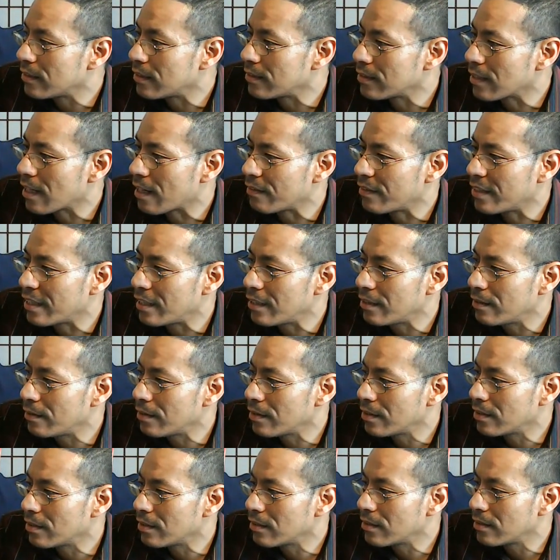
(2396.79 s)
Tetzaveh,
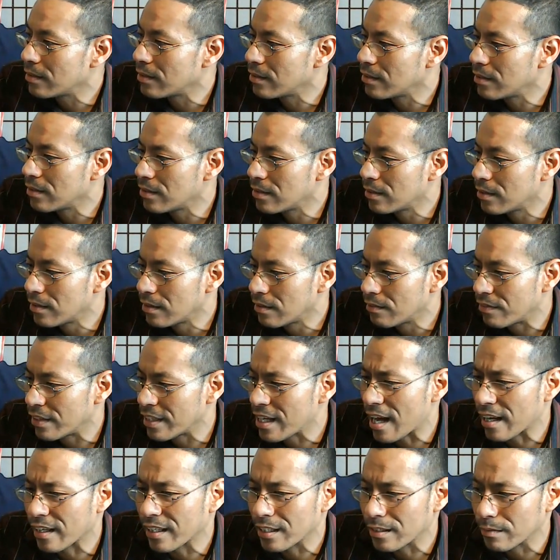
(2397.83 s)

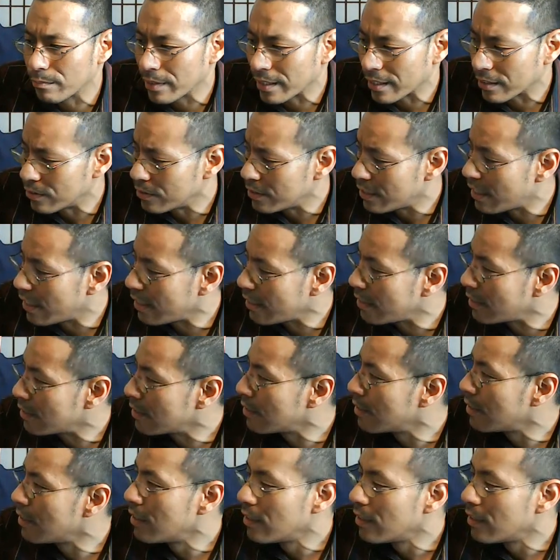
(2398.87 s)
Vayakel, Pekude.